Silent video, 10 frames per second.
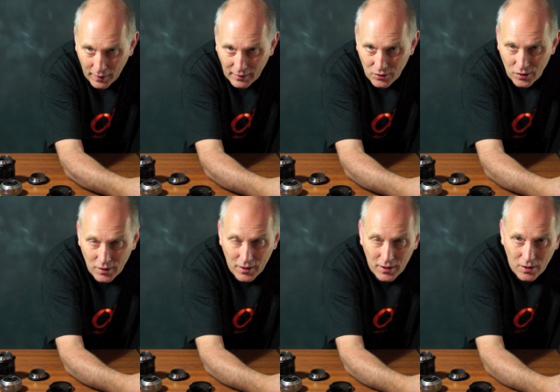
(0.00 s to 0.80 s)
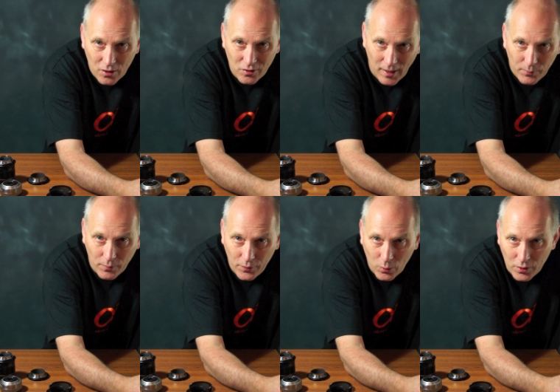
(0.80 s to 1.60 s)
effect,
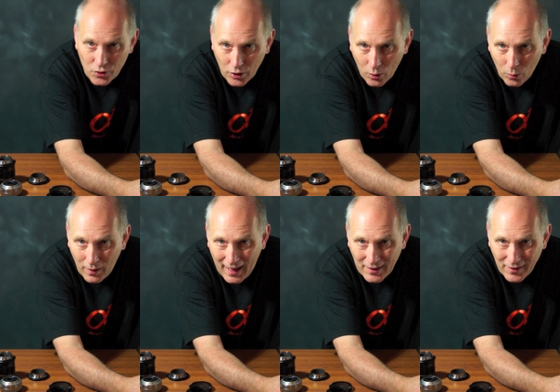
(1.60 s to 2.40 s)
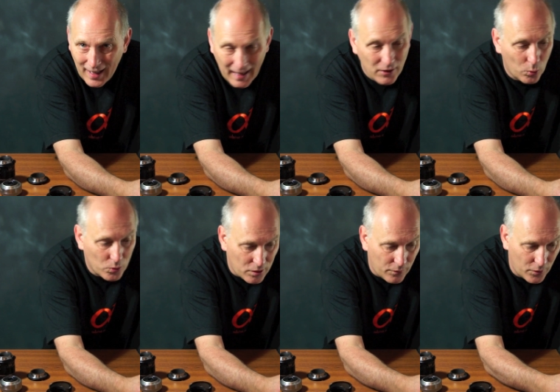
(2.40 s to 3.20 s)
depth of field control at an
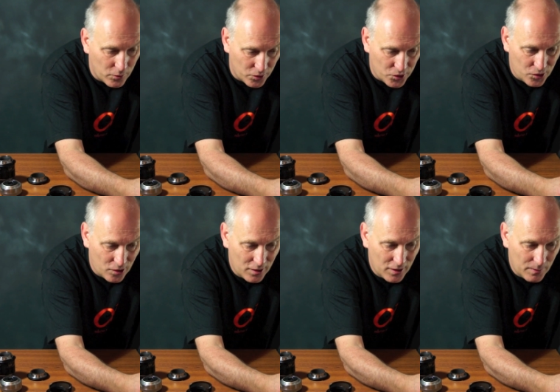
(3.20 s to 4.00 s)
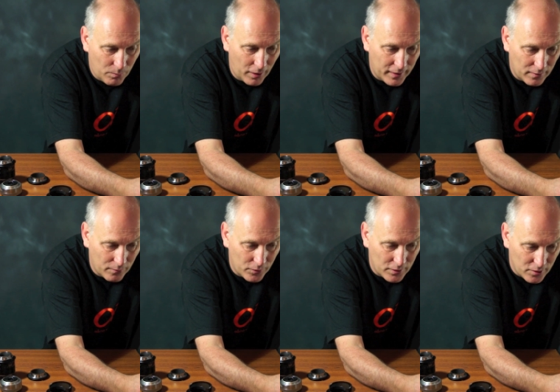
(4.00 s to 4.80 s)
angle to the focus plane
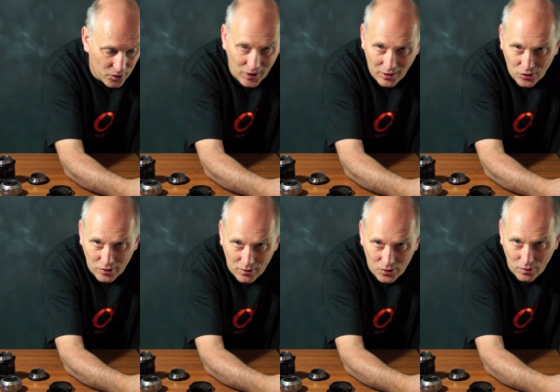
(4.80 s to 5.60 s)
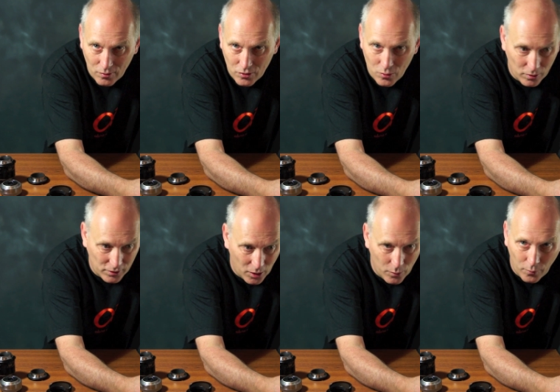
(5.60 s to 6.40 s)
of the sensor, so that you
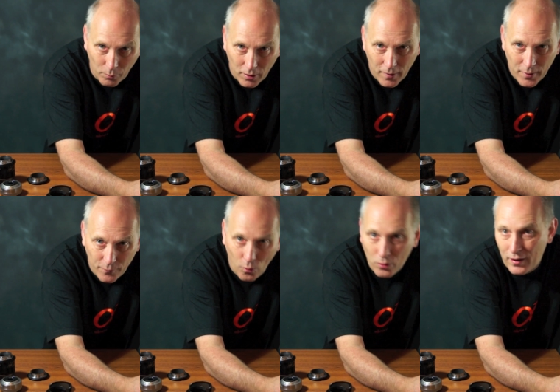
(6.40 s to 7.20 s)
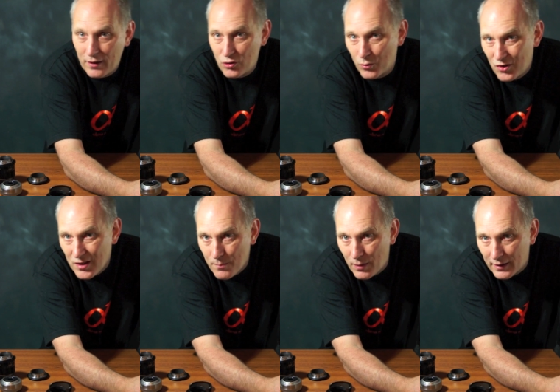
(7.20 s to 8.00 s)
can go from a foreground to a
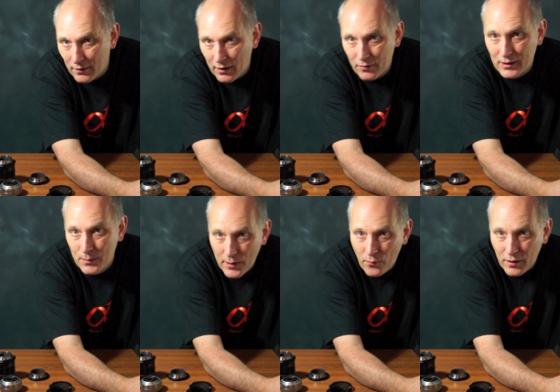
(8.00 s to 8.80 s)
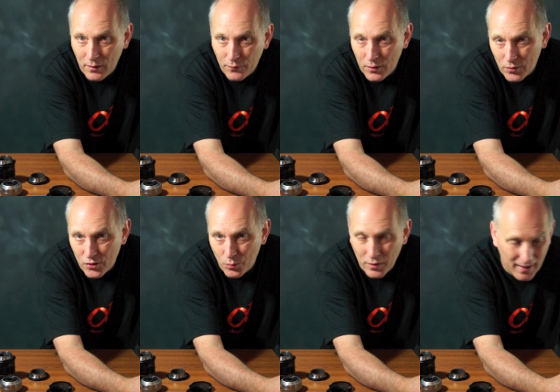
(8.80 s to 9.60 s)
deep background and keep everything in
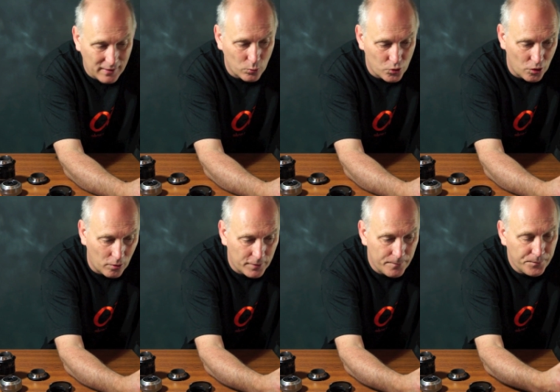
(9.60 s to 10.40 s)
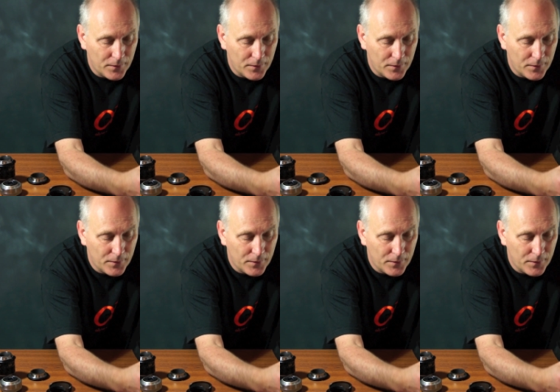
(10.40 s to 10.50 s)
focus with an angled shot.